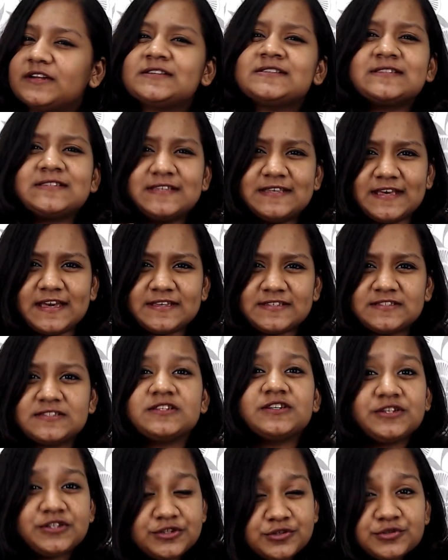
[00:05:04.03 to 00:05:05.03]
is yes,
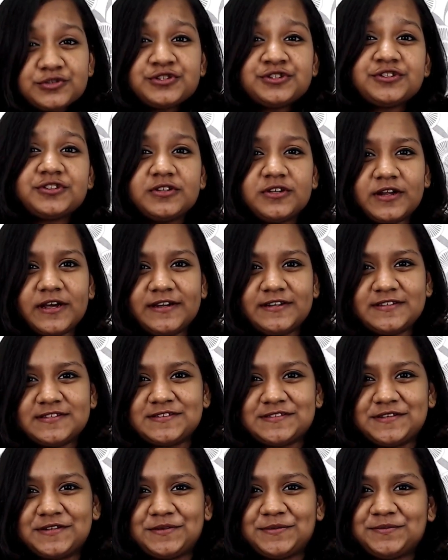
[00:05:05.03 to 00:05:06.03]
you should write a
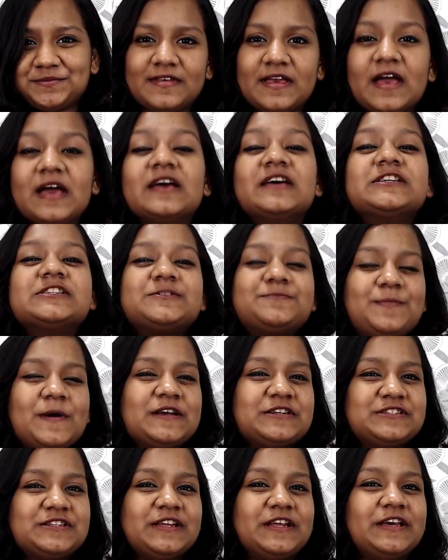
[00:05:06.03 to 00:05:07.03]
script,
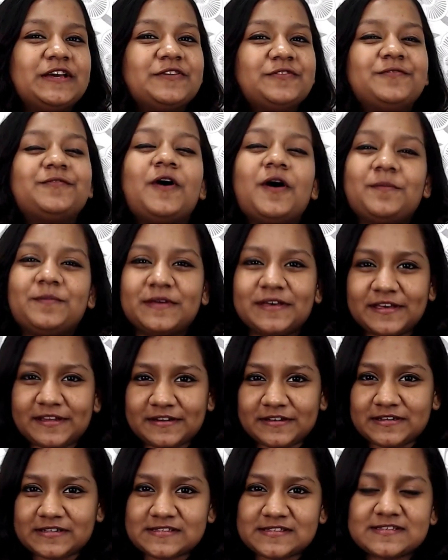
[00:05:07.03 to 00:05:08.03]
especially for
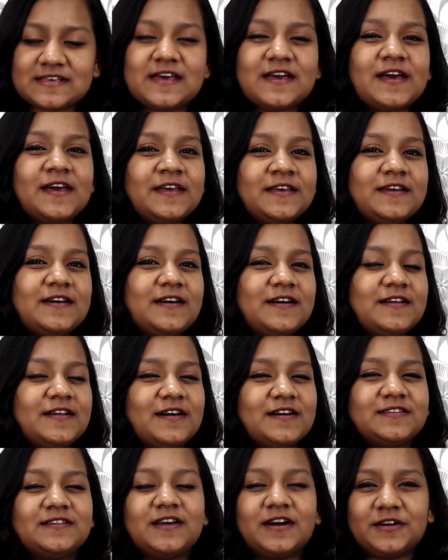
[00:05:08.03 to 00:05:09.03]
beginners. Here are
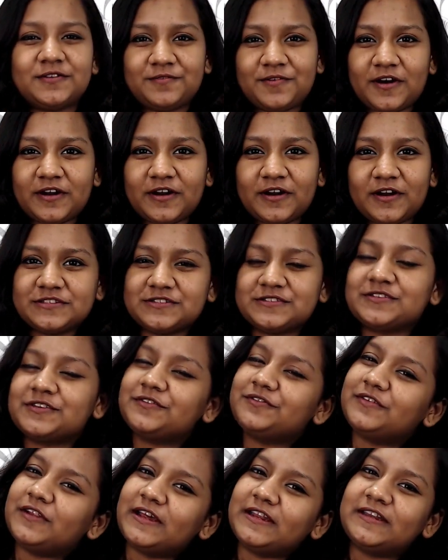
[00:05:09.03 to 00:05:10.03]
the advantages
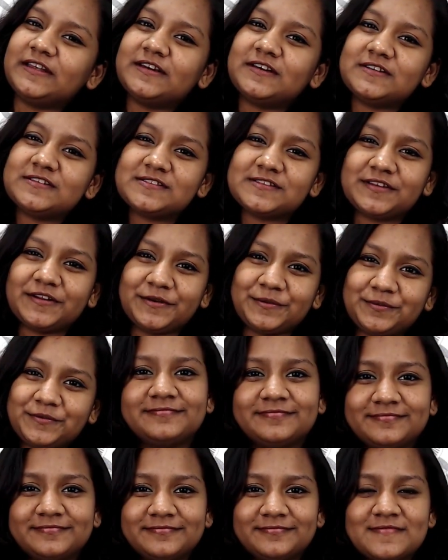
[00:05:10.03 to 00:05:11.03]
of writing a script.
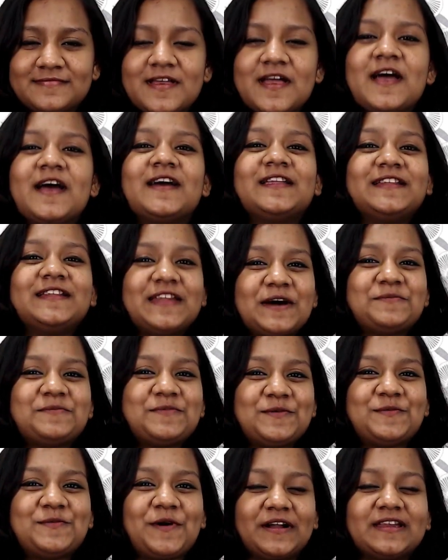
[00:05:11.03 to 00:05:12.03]

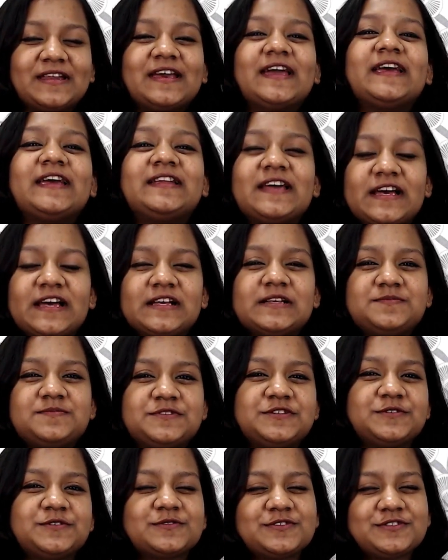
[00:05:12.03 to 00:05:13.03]
Number 1, it helps
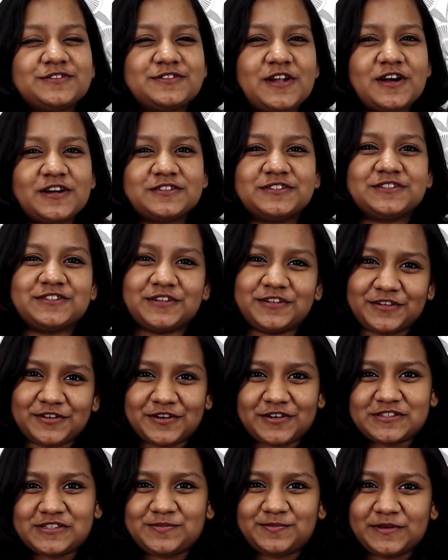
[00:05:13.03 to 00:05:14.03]
you structure your
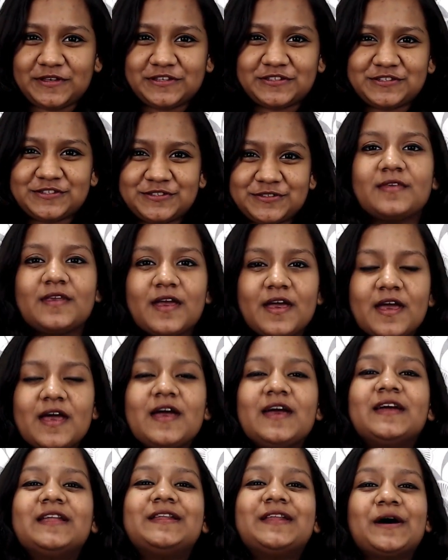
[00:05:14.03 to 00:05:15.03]
speech.
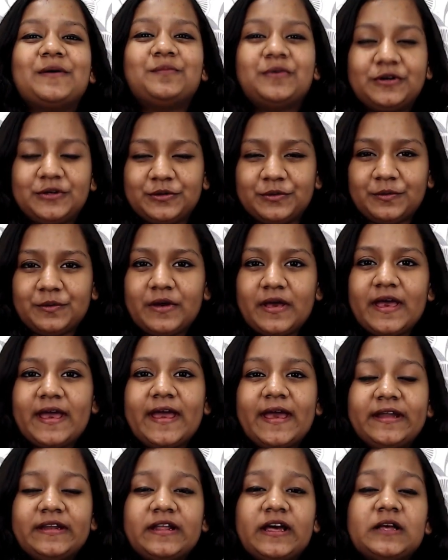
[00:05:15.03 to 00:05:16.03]
Number 2,
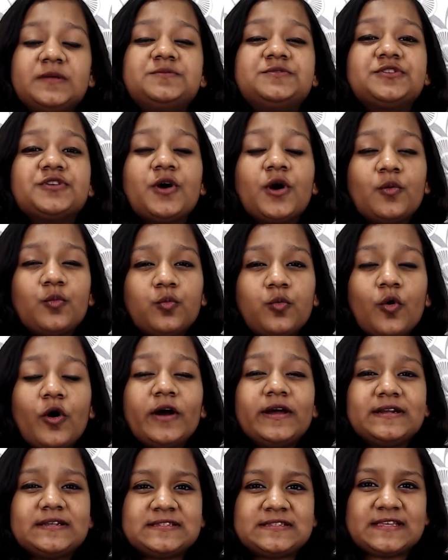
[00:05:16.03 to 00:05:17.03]
it helps you
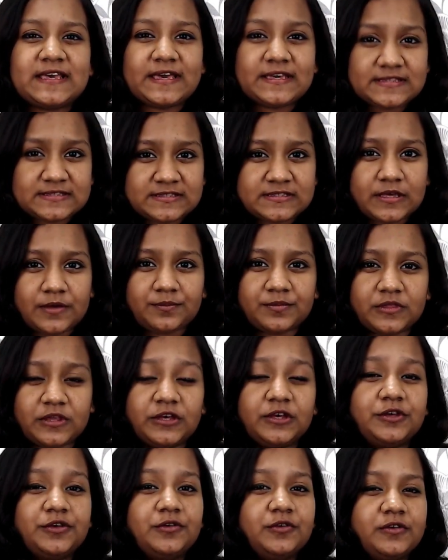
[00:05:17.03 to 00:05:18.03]
avoid saying something
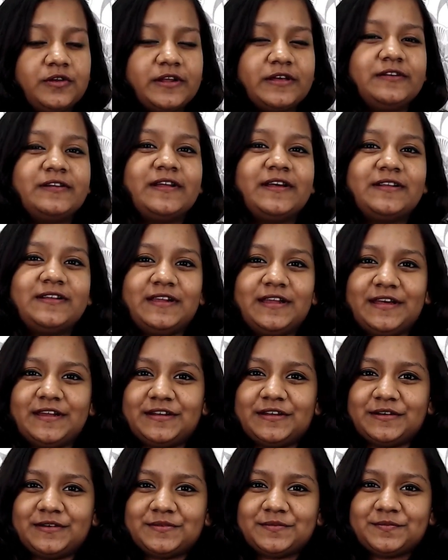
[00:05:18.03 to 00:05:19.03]
you'll regret
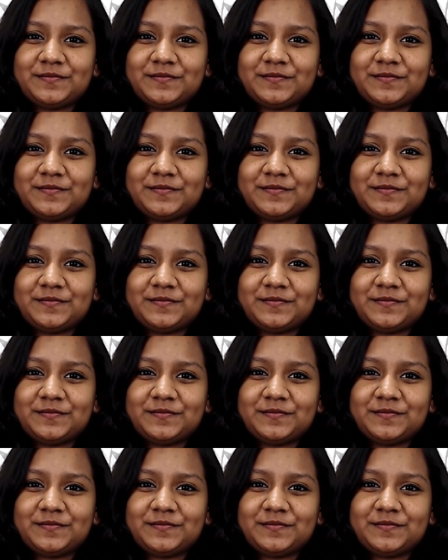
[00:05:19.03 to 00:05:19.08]
later.